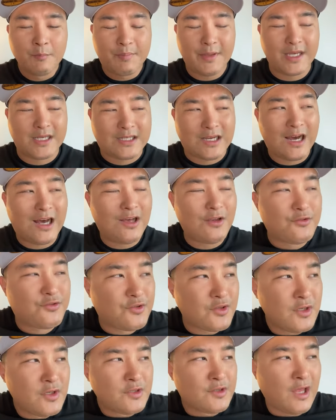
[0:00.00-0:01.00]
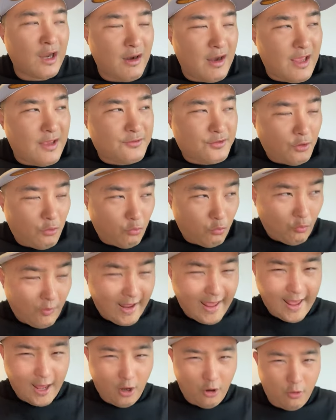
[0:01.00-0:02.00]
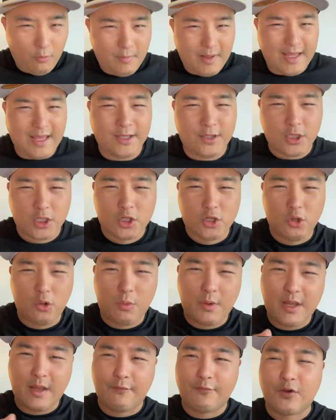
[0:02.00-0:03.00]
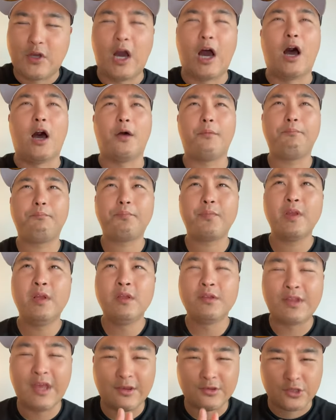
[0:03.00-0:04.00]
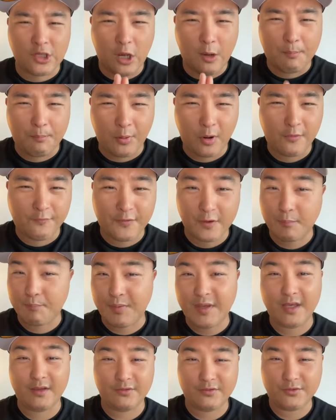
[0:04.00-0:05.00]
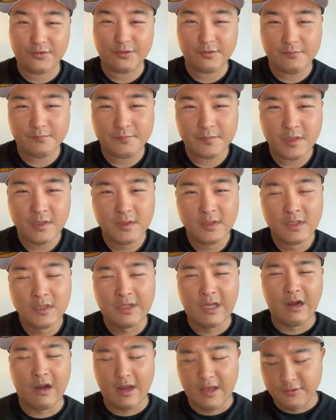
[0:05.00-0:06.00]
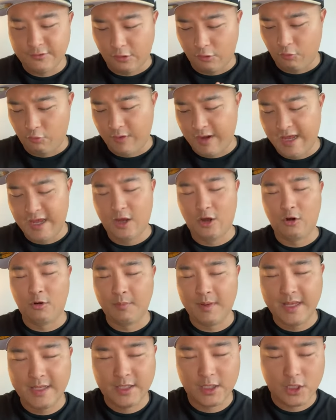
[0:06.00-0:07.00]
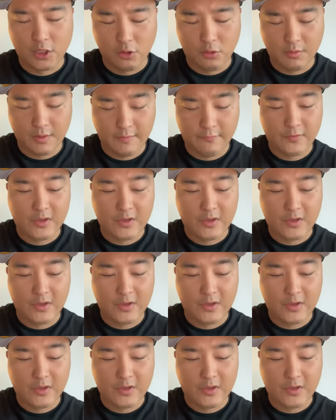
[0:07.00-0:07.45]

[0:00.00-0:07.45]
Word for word: Because there is a realm in the glory of God that's called perfect peace. There is a realm in the glory